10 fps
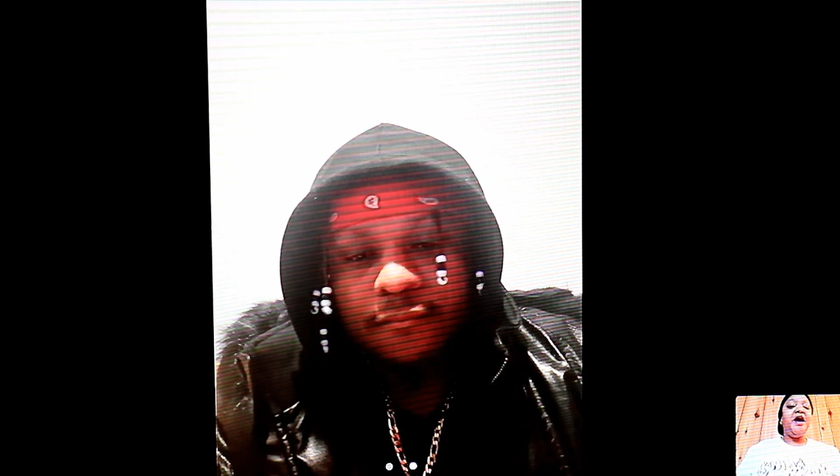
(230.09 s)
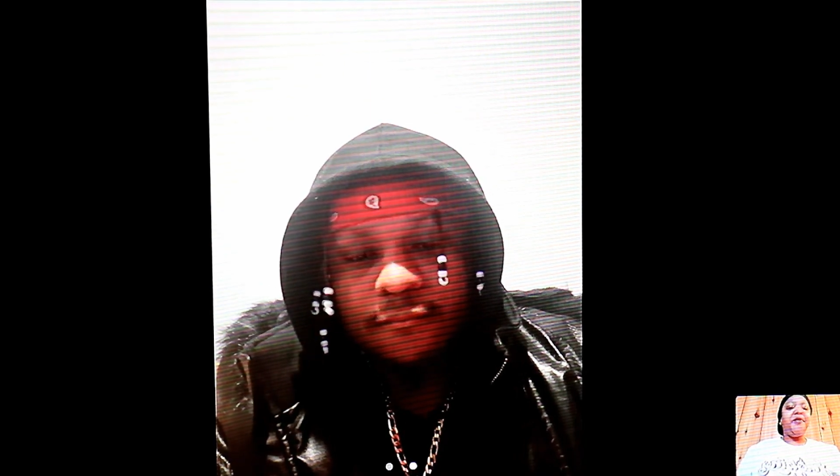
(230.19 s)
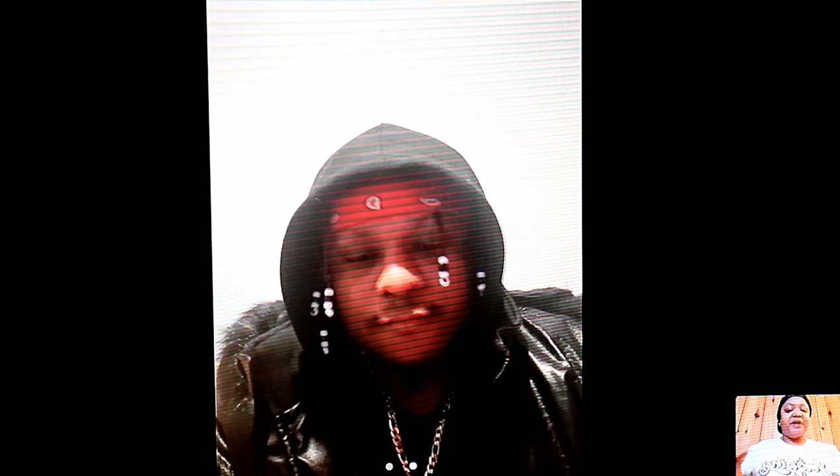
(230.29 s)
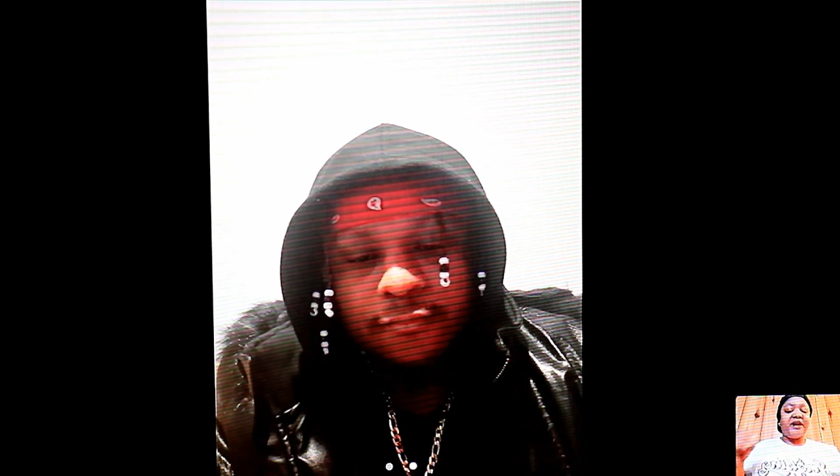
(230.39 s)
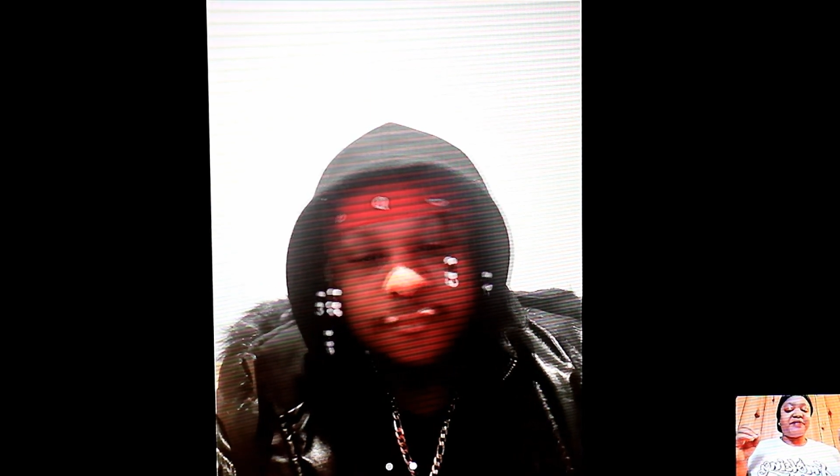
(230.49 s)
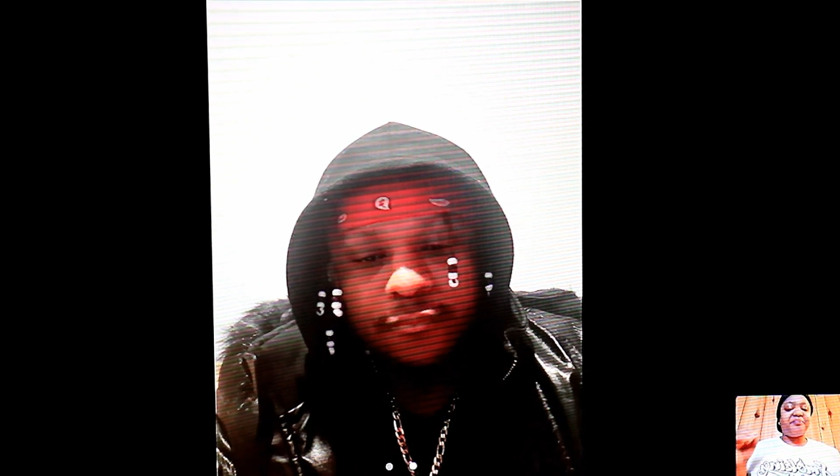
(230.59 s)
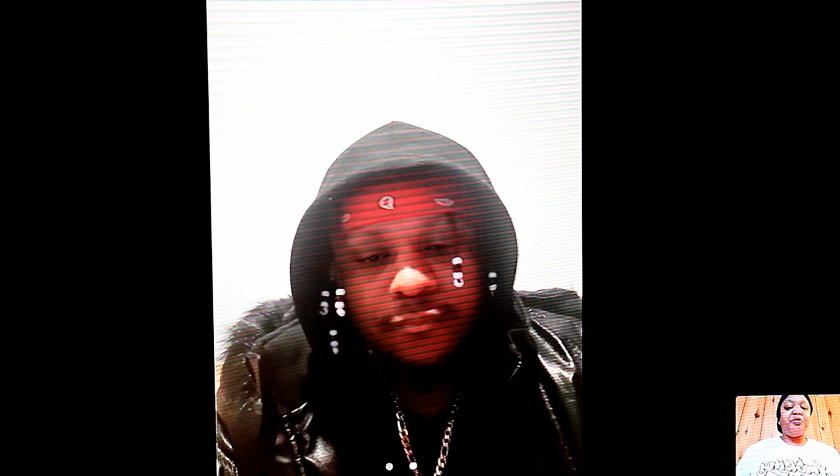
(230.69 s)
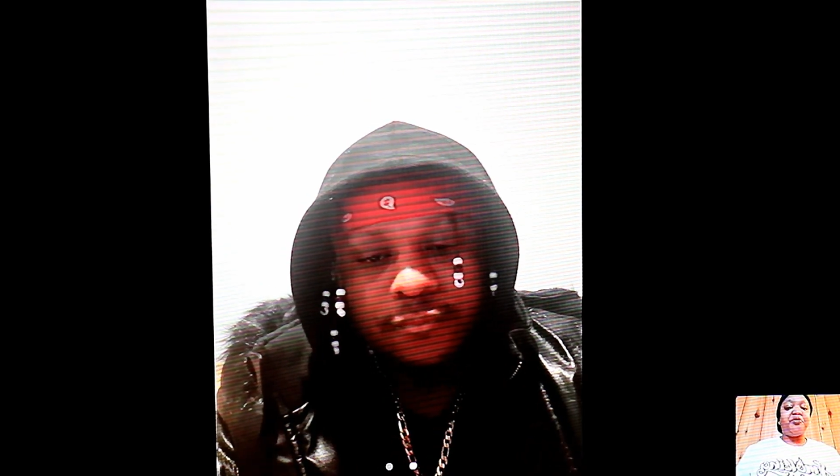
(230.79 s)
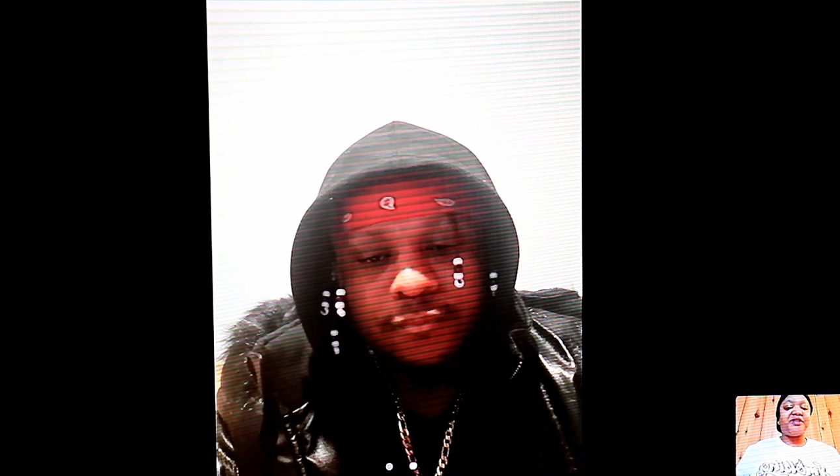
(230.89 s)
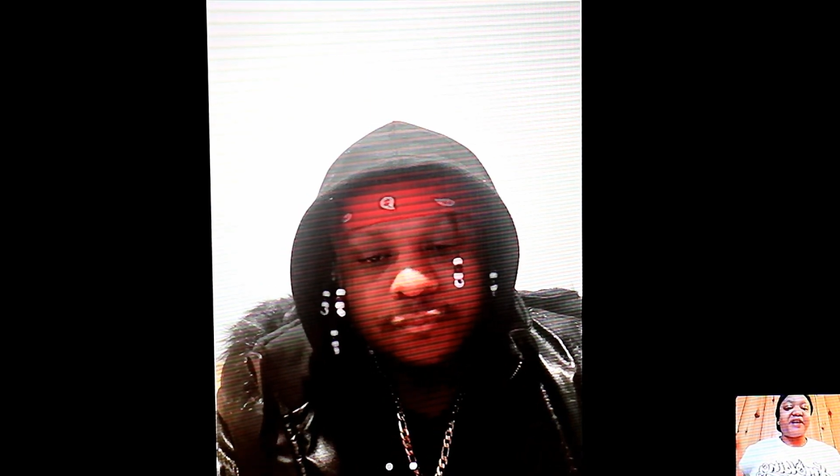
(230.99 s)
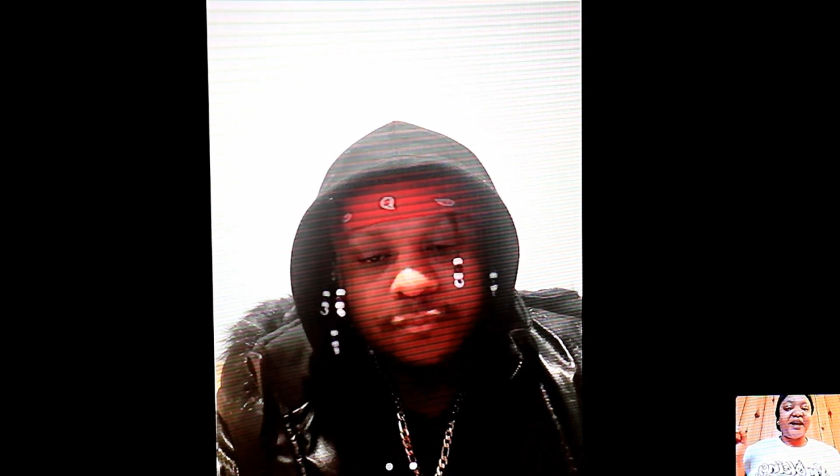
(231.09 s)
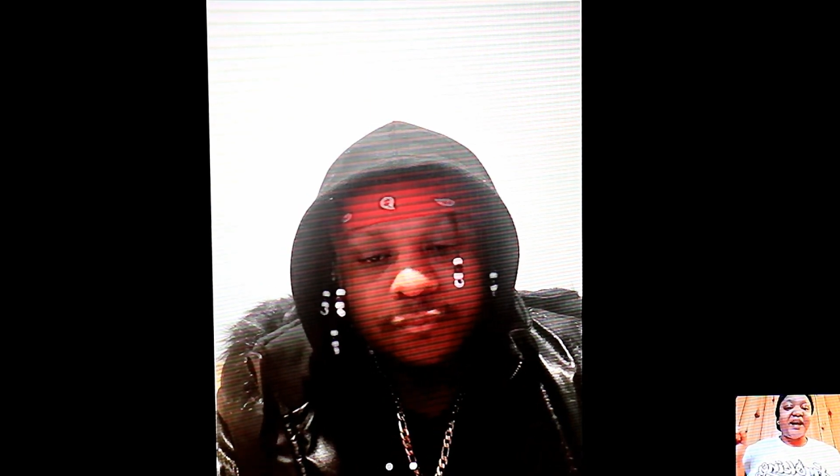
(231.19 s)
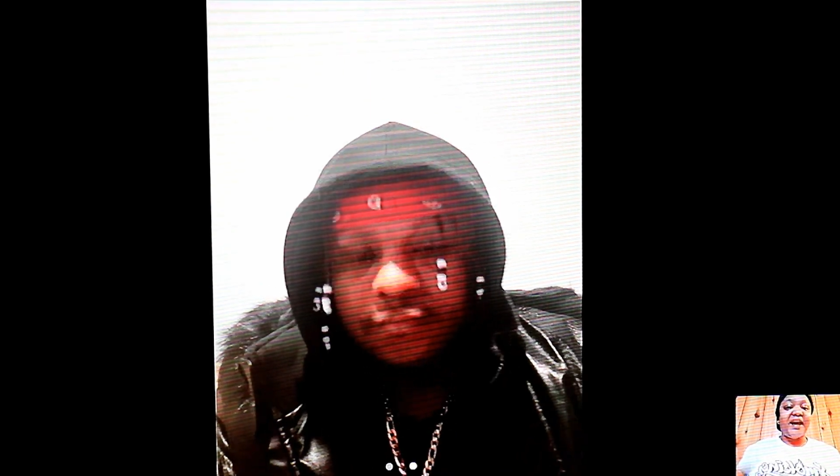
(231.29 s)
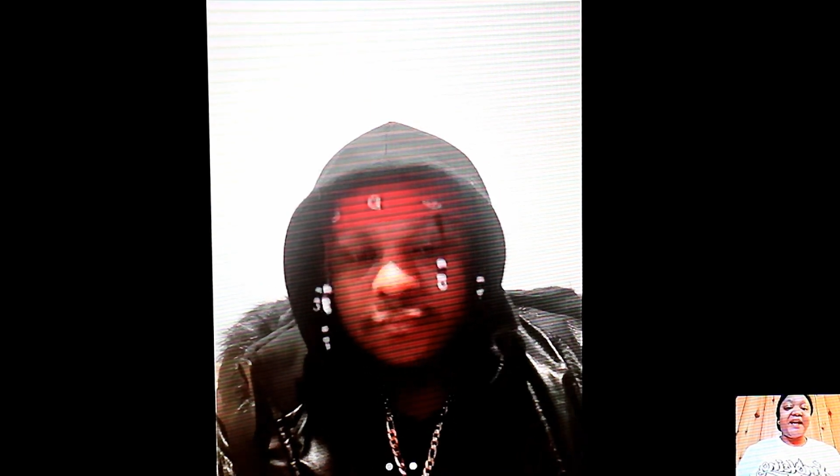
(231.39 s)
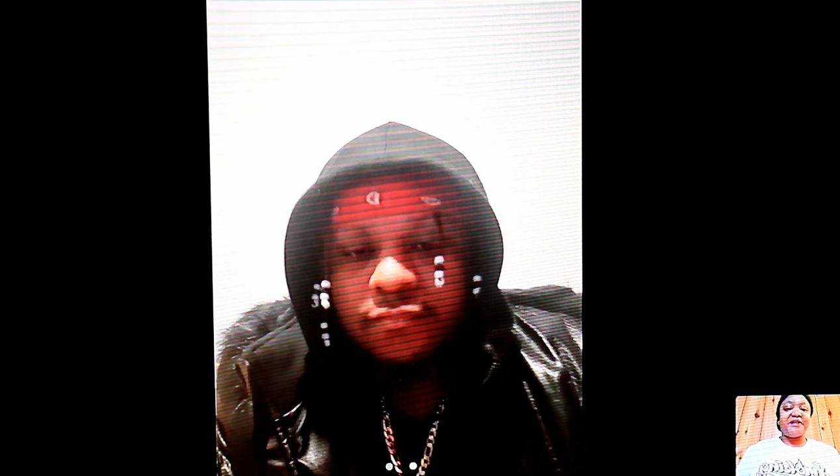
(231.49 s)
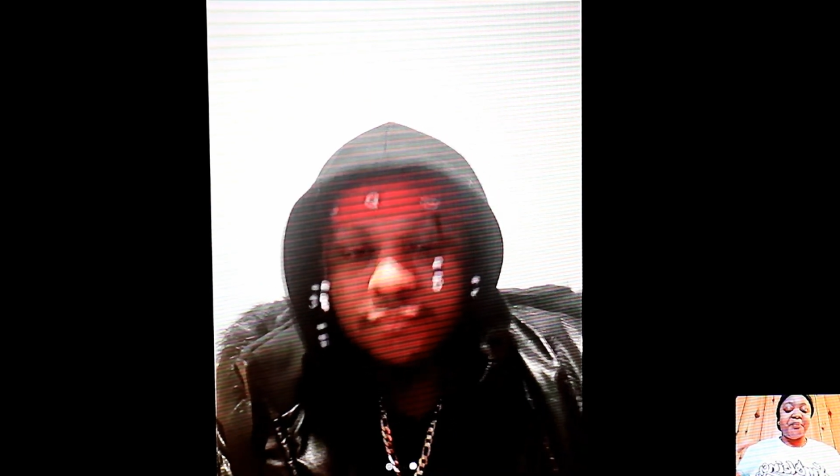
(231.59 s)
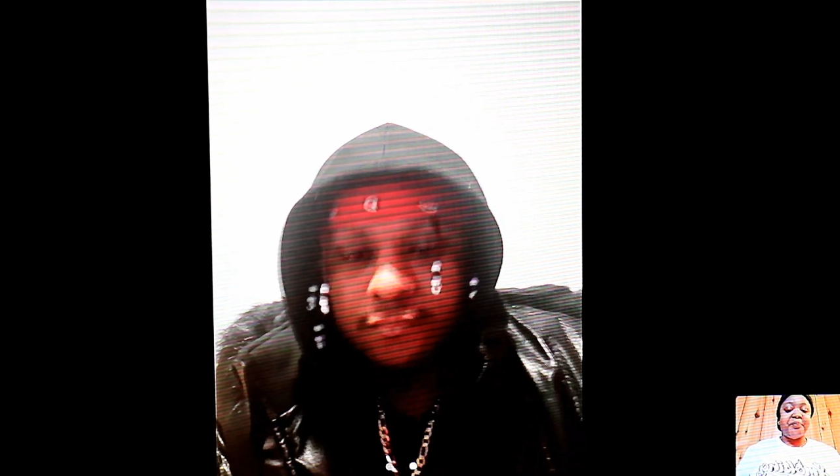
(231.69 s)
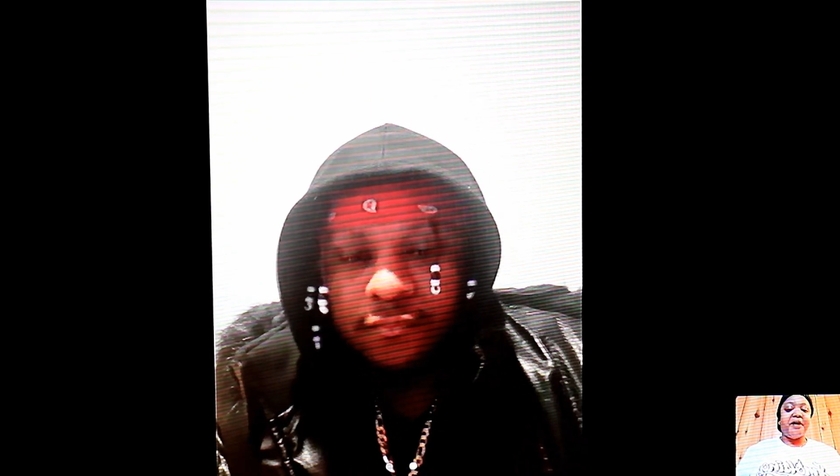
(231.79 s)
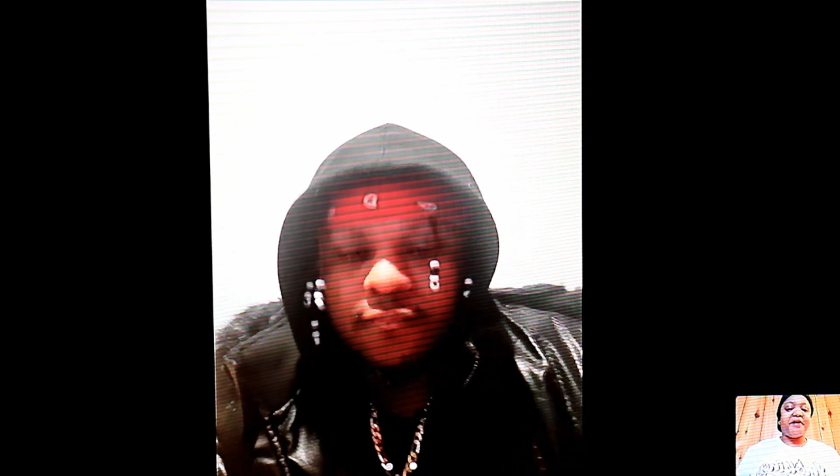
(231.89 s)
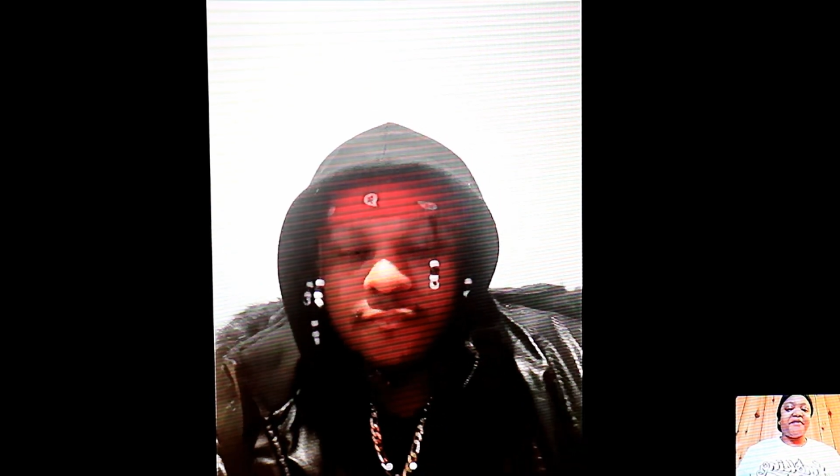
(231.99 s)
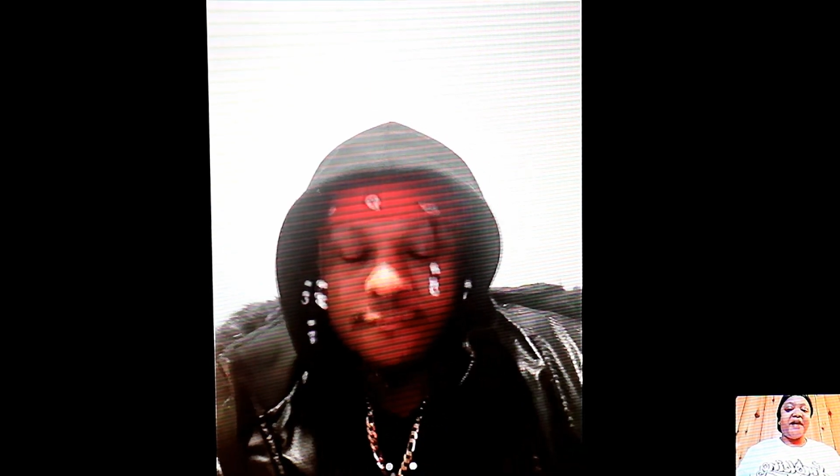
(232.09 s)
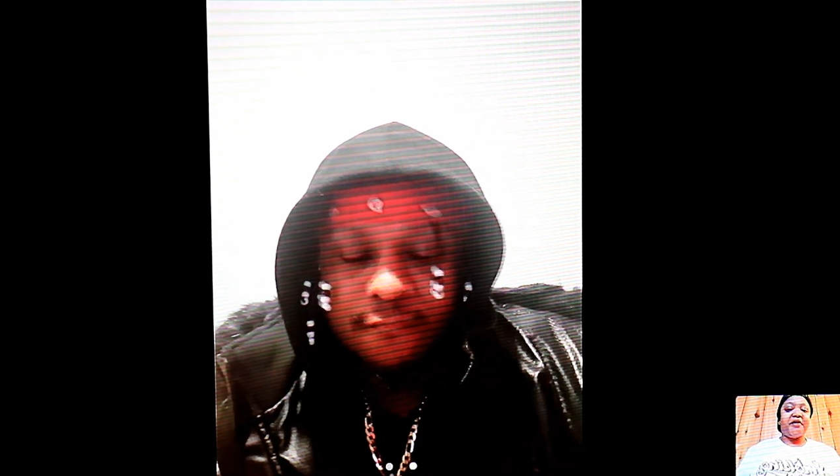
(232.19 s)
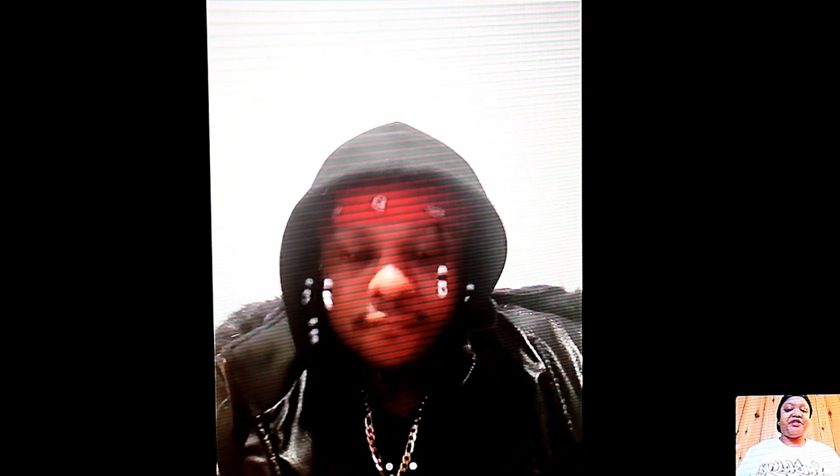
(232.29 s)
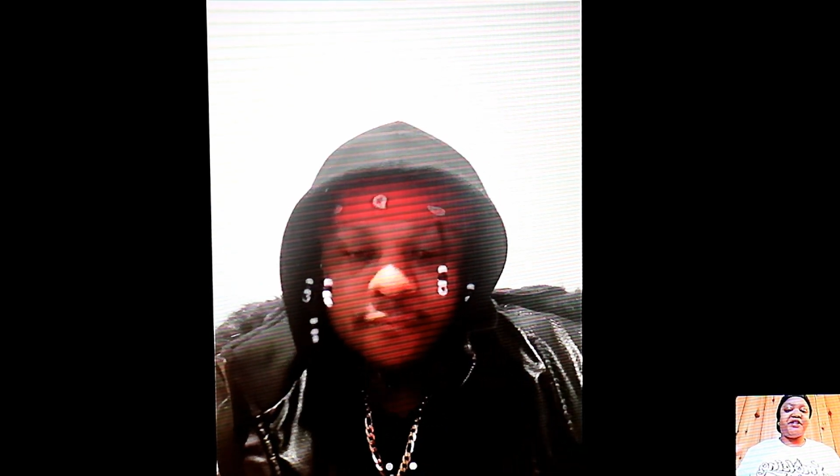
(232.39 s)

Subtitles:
because music is a part of energy.